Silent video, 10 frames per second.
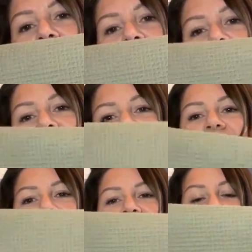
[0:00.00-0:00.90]
And I'd
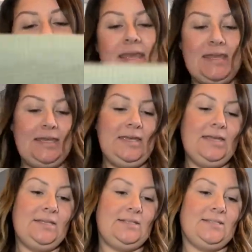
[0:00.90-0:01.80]
say
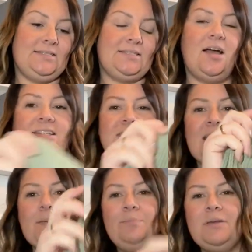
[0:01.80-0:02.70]
a
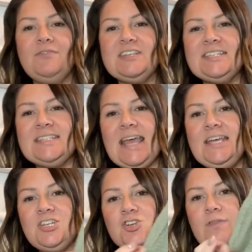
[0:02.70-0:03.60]
bit of a
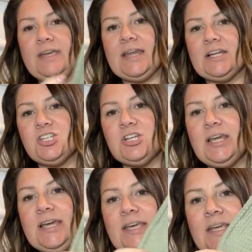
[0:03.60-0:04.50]
sage green
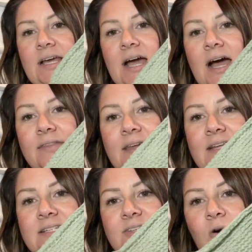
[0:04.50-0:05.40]
actually. And then
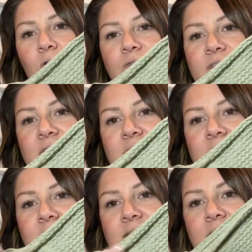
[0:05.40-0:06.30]
it's got
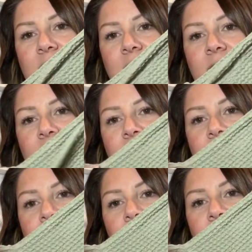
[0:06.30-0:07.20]
these
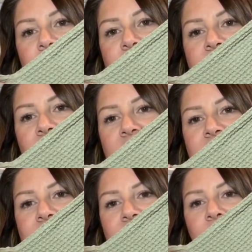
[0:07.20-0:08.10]
kind of
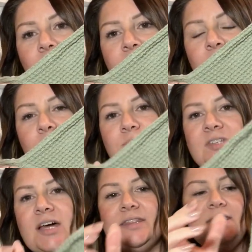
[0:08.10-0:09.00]
tassely ruffles
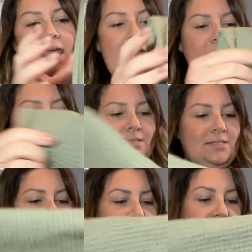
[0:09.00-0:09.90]
at the
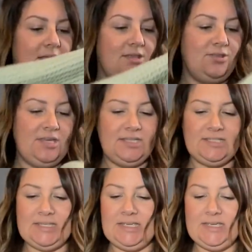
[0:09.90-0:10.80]
end.
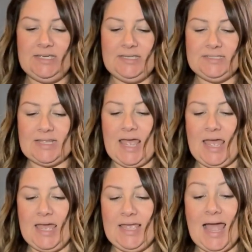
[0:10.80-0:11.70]
This is
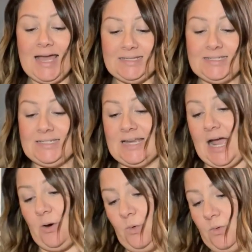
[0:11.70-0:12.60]
a hand
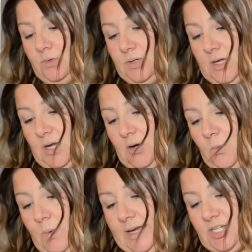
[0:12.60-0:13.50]
towel,
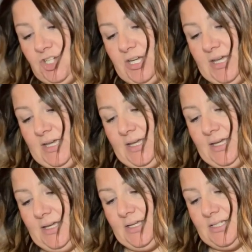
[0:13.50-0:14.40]
which
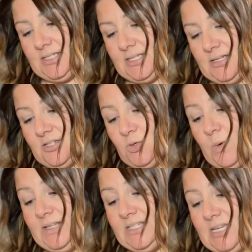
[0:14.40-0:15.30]
is
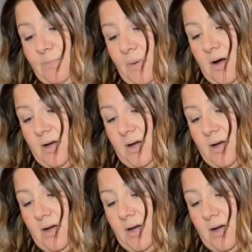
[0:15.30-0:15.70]
50